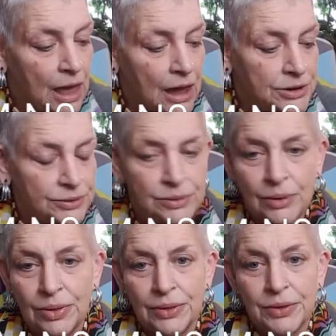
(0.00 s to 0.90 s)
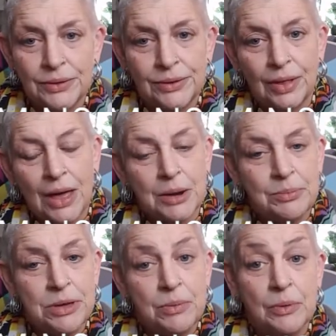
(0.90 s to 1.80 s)
I do know that there's a lot
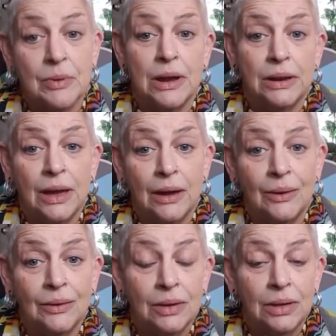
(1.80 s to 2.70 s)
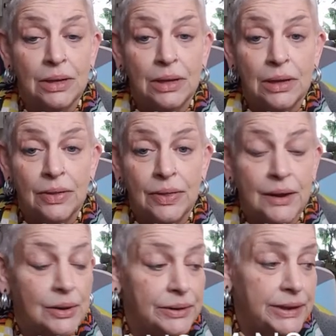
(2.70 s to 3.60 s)
of people right now
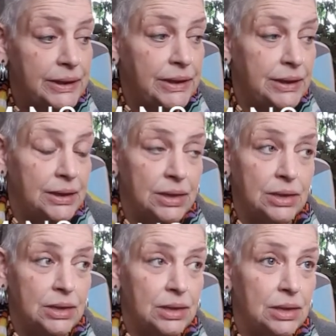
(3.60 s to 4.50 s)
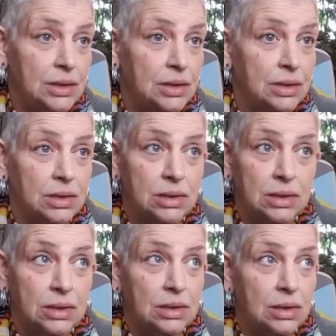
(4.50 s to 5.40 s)
that are getting
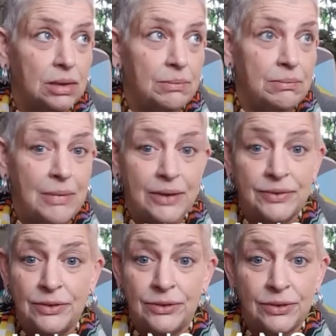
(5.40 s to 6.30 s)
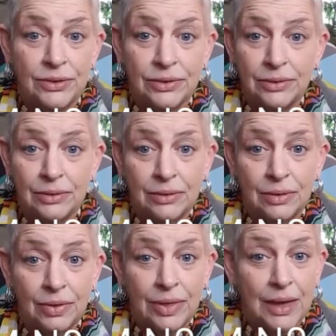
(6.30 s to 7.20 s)
messages
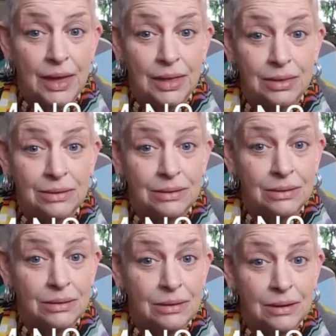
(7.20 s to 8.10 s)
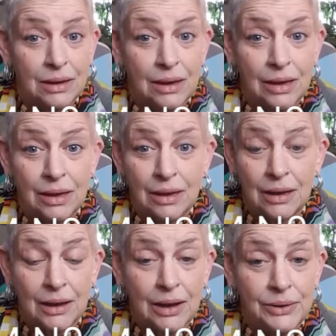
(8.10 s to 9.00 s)
that
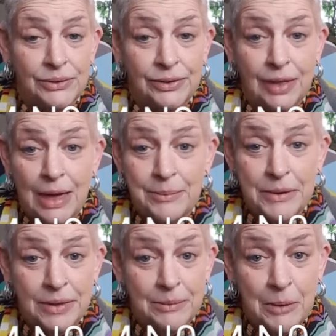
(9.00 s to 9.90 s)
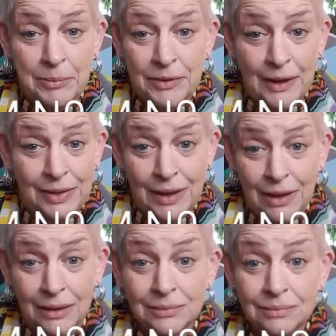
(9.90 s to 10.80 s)
are slapping them upside the
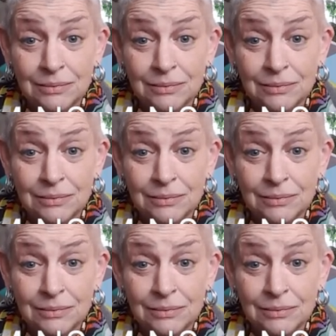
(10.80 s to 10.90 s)
head.